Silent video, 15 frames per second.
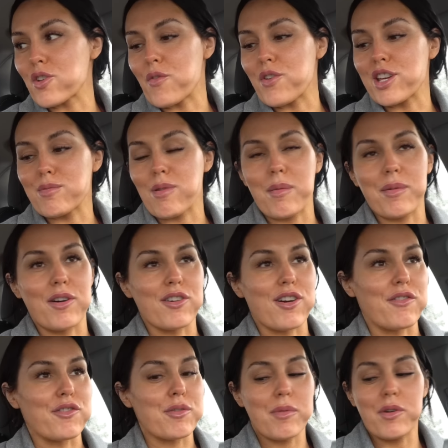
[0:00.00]
Sophie is probably
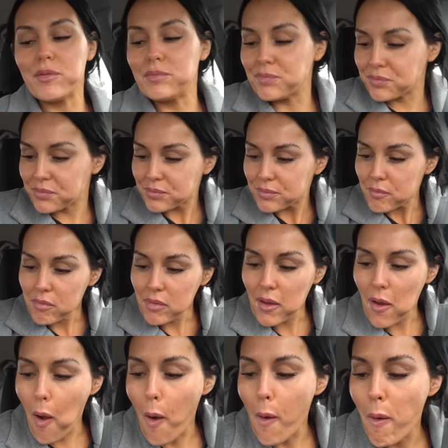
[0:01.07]
uncomfortable. No,
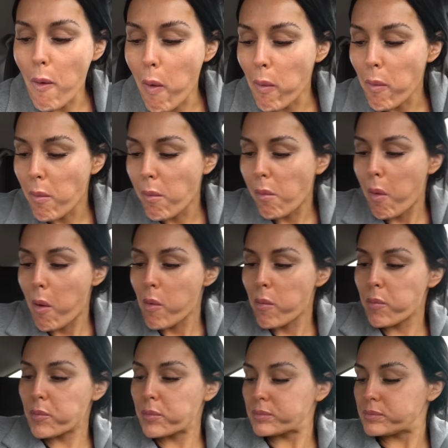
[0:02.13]
that's silly.
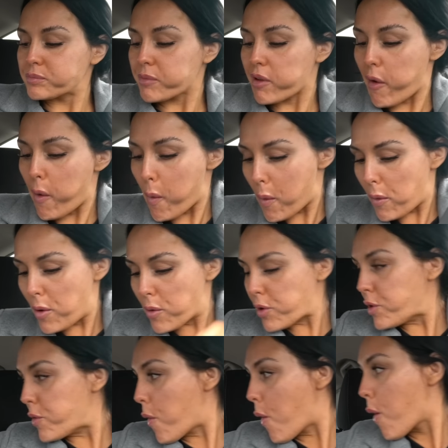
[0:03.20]
Oh, oh
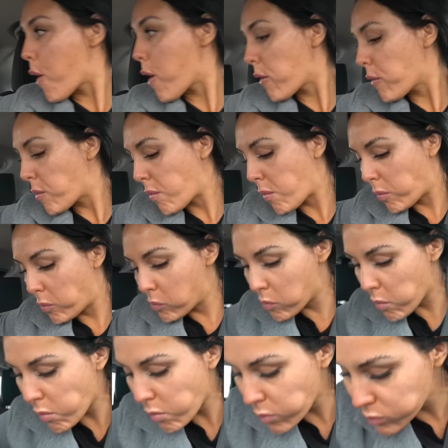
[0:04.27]
no.
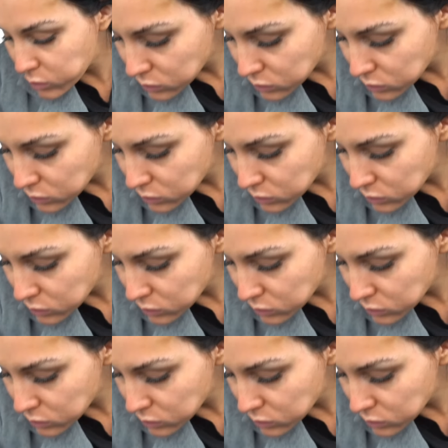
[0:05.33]
No!